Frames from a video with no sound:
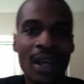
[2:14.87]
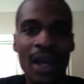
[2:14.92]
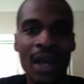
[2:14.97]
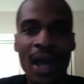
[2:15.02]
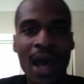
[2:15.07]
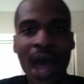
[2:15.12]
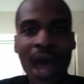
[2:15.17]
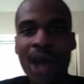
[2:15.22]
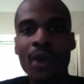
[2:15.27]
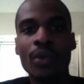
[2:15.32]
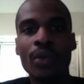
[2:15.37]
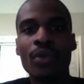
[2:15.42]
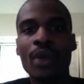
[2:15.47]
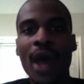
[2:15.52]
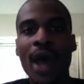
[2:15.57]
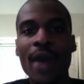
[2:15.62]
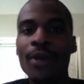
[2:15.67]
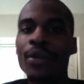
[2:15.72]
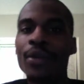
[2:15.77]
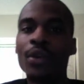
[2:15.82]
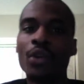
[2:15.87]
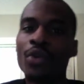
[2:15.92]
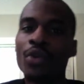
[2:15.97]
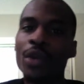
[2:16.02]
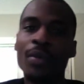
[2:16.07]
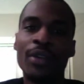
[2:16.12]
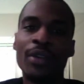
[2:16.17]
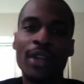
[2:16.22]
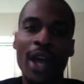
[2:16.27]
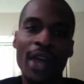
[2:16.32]
I don't agree
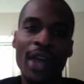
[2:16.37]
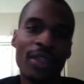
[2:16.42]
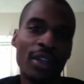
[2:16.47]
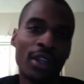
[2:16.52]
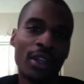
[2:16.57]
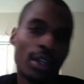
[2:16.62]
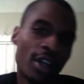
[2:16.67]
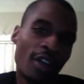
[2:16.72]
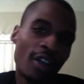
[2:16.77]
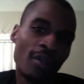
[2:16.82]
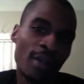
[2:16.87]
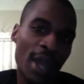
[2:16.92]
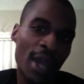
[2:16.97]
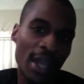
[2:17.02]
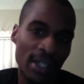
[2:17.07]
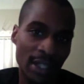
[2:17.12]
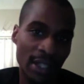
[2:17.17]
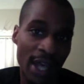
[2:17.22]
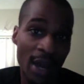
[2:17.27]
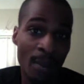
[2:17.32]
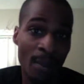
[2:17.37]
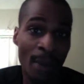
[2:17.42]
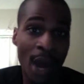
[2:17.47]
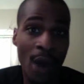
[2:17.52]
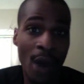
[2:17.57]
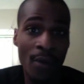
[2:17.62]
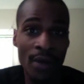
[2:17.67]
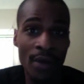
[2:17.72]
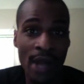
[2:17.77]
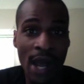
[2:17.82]
with that. I think the government has a lot of
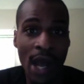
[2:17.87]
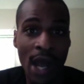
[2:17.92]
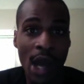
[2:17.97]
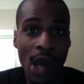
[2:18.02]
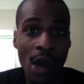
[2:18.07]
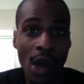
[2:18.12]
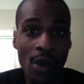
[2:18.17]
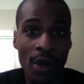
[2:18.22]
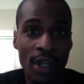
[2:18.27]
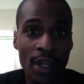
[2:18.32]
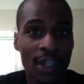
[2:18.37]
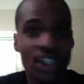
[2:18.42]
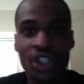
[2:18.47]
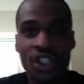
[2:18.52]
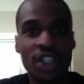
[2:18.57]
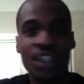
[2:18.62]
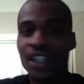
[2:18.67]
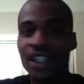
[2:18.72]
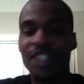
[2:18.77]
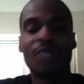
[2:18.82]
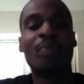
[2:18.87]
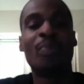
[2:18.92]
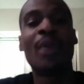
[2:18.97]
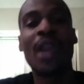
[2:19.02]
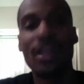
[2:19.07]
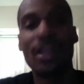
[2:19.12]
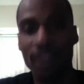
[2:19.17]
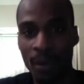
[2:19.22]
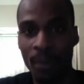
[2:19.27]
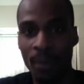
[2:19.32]
power now, and they shouldn't
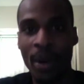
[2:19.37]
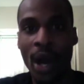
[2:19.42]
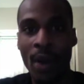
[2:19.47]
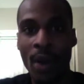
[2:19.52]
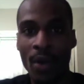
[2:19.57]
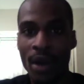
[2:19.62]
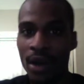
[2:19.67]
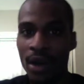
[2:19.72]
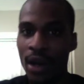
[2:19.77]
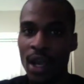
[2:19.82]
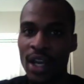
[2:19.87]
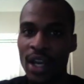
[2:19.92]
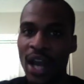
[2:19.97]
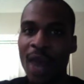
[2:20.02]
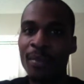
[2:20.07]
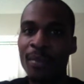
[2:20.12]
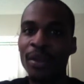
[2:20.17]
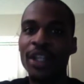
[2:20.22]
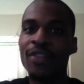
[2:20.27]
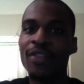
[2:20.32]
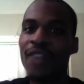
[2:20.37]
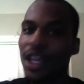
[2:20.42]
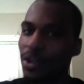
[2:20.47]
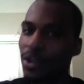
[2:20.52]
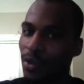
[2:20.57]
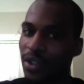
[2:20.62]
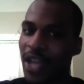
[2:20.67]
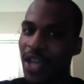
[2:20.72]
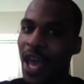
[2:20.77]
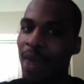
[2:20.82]
expand their power. And I believe that's
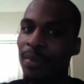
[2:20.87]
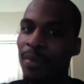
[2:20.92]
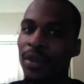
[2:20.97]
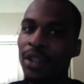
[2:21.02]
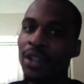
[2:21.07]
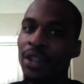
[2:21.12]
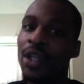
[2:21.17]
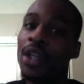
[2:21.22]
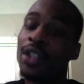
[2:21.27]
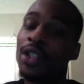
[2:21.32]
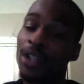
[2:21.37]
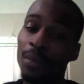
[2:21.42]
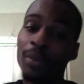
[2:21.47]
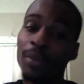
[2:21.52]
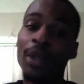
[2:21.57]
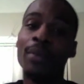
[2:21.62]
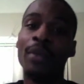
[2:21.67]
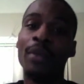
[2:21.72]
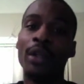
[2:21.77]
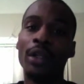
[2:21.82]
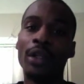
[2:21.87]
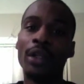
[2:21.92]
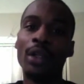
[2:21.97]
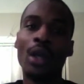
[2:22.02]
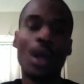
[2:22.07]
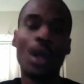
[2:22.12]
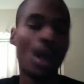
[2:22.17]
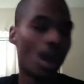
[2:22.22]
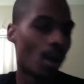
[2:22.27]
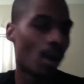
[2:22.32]
what's happening subliminally.
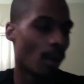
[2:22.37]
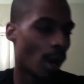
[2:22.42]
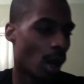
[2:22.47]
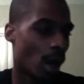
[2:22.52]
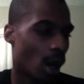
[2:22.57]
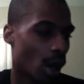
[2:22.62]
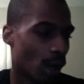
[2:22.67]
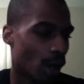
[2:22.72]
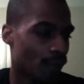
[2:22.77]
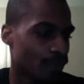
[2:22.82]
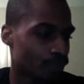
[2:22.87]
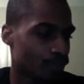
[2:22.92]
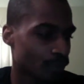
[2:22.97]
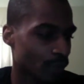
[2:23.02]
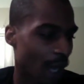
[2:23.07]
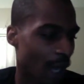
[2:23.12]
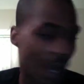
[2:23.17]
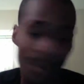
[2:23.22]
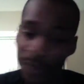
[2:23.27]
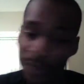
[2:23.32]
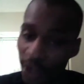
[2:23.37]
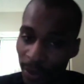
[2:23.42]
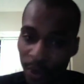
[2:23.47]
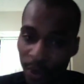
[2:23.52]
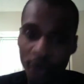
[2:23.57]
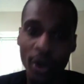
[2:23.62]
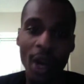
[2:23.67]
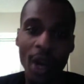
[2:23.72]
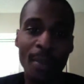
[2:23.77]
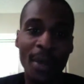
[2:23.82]
I am a
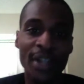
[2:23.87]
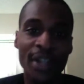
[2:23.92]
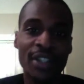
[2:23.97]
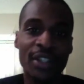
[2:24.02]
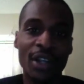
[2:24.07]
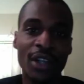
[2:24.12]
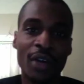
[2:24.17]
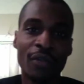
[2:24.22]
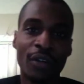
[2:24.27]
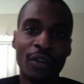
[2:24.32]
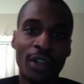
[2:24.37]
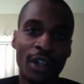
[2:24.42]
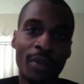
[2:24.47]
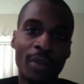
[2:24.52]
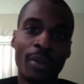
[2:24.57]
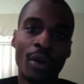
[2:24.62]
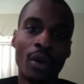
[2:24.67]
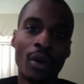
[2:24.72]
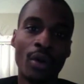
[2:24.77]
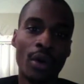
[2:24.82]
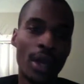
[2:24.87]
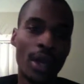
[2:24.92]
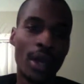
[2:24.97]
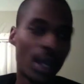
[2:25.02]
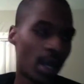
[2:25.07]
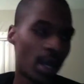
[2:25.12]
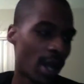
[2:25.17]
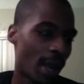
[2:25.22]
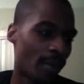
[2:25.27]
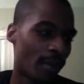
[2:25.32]
Democrat myself, a liberal,
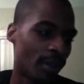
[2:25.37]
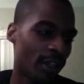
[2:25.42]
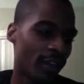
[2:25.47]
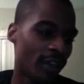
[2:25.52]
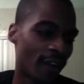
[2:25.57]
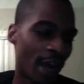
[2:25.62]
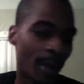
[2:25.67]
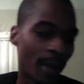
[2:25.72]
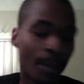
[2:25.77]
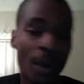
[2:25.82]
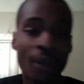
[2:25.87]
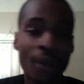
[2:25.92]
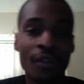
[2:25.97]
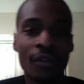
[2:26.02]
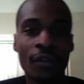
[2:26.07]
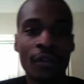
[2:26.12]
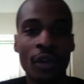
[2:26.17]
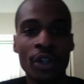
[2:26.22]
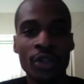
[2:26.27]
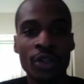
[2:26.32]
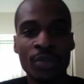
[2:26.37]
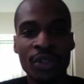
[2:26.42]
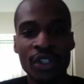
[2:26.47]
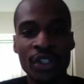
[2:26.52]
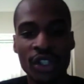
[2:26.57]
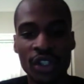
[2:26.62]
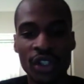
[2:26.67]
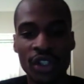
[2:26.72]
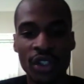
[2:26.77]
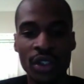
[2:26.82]
and I believe I am perfect for this
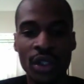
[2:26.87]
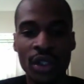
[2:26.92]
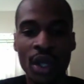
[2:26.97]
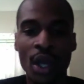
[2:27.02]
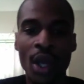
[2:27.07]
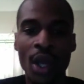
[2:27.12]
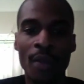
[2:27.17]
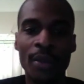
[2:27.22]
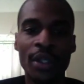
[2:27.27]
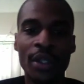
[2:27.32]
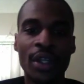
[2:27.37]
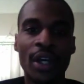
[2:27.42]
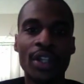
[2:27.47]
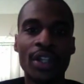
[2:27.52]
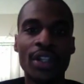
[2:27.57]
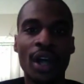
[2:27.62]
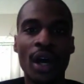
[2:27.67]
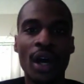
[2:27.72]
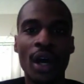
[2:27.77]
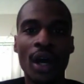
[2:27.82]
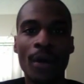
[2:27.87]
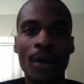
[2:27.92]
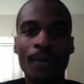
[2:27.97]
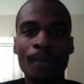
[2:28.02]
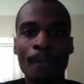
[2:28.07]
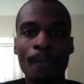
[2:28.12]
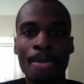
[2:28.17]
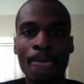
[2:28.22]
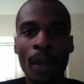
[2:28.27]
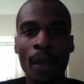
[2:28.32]
position, because
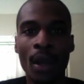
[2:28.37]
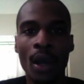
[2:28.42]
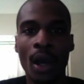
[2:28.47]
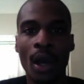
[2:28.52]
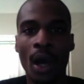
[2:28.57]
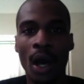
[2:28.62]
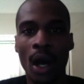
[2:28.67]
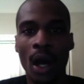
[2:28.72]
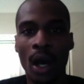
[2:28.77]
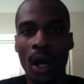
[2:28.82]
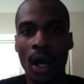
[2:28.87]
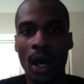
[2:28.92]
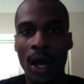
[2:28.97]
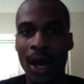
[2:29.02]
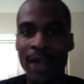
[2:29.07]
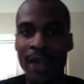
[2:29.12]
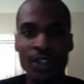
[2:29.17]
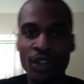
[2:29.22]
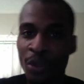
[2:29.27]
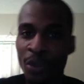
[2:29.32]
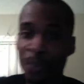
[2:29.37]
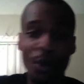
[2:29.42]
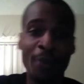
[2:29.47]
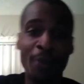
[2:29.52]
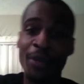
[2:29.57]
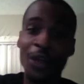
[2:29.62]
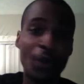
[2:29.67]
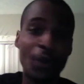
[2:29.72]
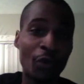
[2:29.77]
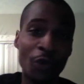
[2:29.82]
you can put
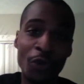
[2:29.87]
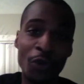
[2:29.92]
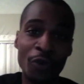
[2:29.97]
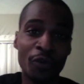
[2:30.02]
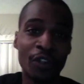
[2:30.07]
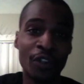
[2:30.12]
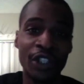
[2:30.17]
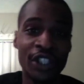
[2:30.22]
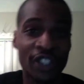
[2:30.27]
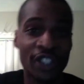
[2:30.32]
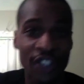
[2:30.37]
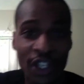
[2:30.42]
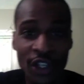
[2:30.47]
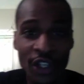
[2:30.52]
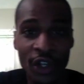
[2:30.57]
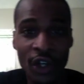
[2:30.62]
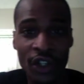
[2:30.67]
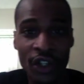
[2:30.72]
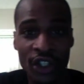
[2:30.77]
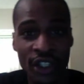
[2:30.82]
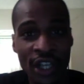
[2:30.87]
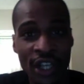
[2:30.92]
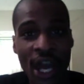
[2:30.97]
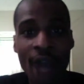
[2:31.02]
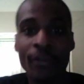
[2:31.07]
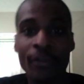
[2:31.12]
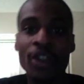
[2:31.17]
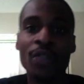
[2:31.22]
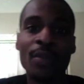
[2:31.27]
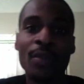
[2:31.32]
me in a room full of senators and
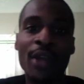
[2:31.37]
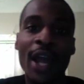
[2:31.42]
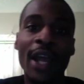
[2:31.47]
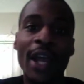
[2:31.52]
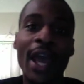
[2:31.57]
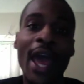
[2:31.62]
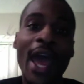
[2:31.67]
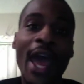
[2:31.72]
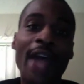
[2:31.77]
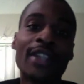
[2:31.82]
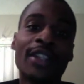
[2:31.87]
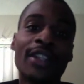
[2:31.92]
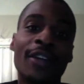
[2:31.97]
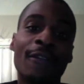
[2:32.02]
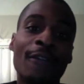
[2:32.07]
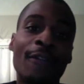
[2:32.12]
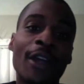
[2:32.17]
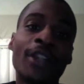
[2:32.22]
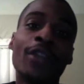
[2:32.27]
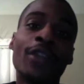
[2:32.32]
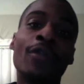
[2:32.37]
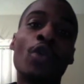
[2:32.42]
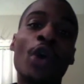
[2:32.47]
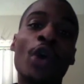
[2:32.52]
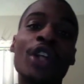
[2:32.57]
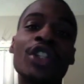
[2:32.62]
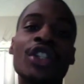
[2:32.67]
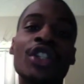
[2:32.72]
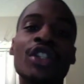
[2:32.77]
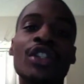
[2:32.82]
congressmen. I can ask effective
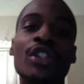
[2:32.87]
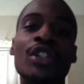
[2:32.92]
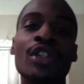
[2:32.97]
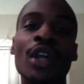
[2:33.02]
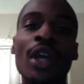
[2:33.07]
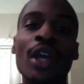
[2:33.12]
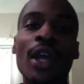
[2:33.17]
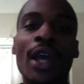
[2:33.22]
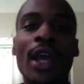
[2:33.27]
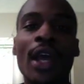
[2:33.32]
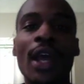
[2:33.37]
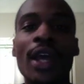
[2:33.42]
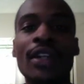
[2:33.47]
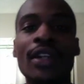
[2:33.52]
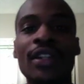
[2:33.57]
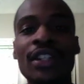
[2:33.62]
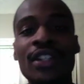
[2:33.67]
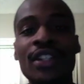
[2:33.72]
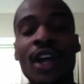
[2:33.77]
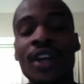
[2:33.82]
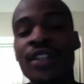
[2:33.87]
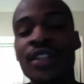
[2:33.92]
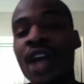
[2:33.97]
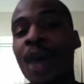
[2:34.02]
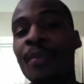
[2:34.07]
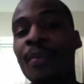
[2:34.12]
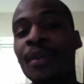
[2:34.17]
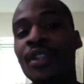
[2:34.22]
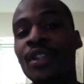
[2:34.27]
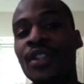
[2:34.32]
questions, and these are
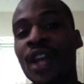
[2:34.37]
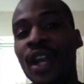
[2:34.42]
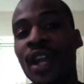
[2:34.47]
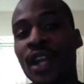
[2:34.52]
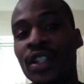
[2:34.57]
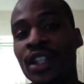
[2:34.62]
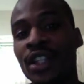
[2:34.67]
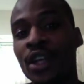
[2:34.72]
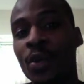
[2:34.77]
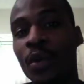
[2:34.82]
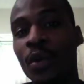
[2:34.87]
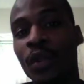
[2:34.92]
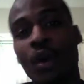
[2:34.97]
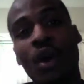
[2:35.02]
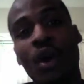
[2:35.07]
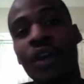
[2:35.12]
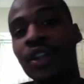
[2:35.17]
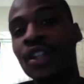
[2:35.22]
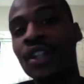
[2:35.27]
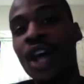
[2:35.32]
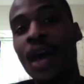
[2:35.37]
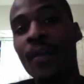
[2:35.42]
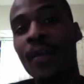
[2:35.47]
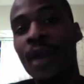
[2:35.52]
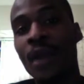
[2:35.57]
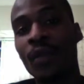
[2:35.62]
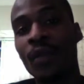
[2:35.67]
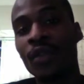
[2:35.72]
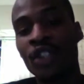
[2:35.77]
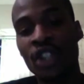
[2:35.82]
topics that I deal with all the time,
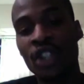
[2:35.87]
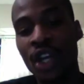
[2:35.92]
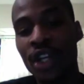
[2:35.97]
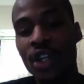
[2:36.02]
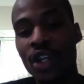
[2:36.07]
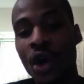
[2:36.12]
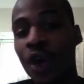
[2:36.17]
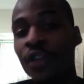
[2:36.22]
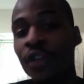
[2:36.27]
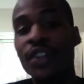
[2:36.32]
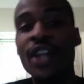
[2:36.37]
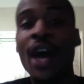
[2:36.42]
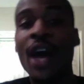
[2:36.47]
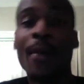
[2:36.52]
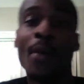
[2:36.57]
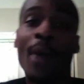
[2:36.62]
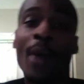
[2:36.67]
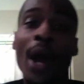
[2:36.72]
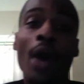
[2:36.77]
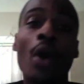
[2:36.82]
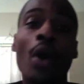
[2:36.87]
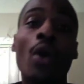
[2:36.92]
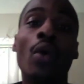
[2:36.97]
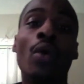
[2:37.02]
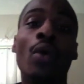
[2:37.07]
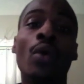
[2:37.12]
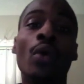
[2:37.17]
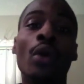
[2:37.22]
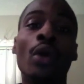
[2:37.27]
and I study all the time on my own.